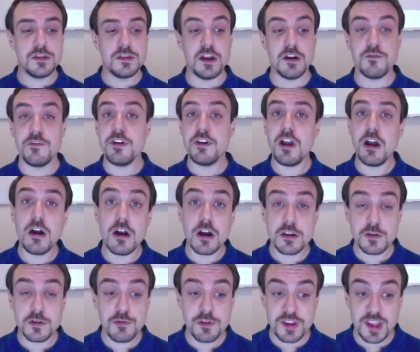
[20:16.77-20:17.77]
They're very
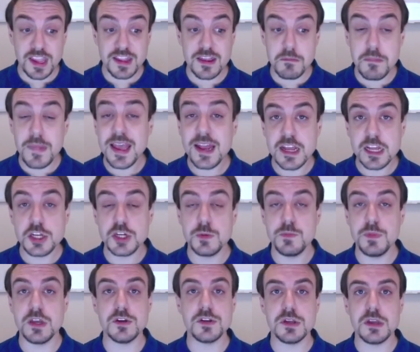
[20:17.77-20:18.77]
hard to rotate and
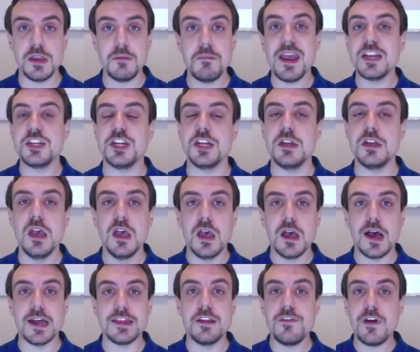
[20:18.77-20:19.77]
manage because imagine
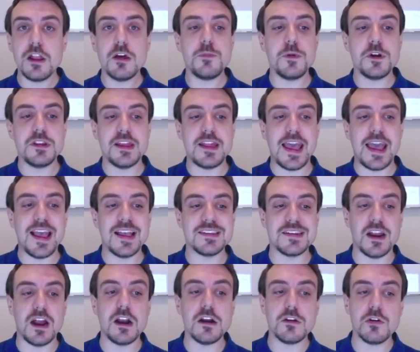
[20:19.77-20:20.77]
a developer that
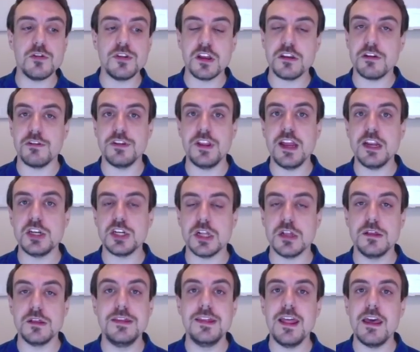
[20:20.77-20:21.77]
has a hard-coded
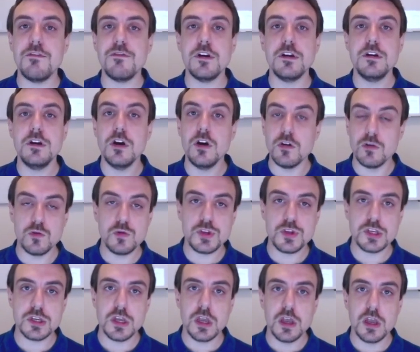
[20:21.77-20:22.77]
credential never
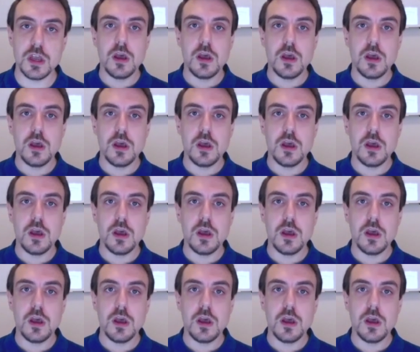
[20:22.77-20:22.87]
knows